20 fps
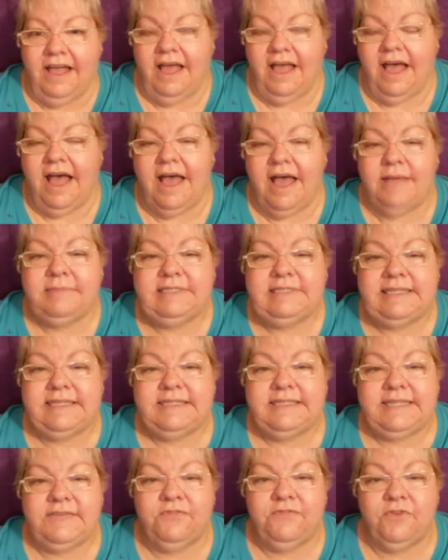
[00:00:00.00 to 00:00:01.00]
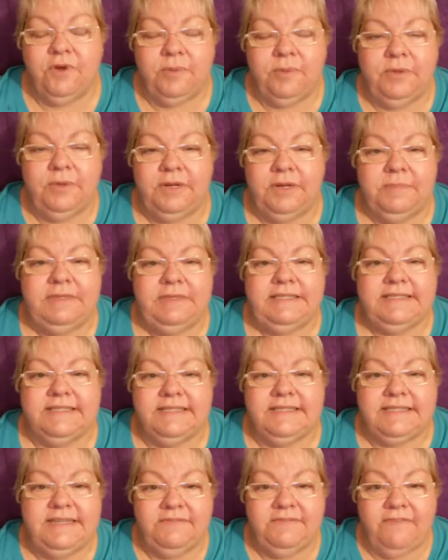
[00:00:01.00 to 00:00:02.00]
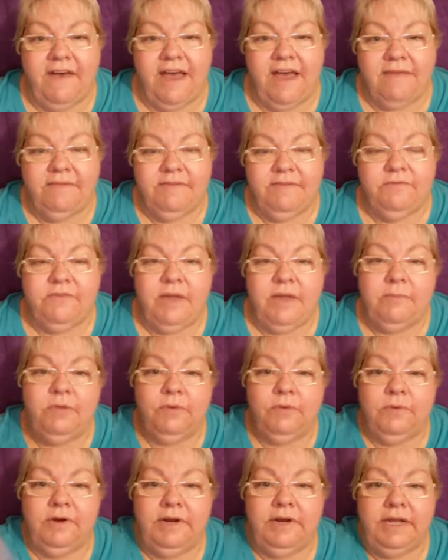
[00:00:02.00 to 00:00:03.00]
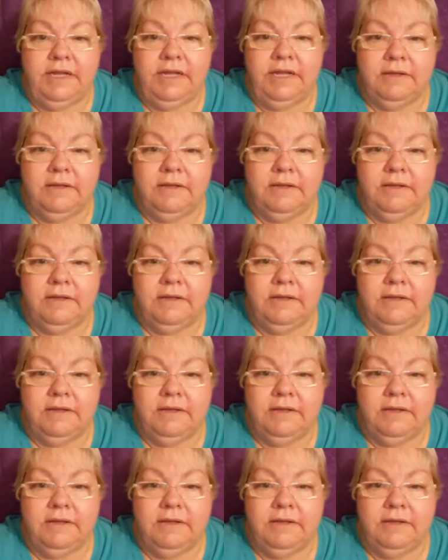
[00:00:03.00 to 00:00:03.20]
I'm 64. I'm going to be 65 in February.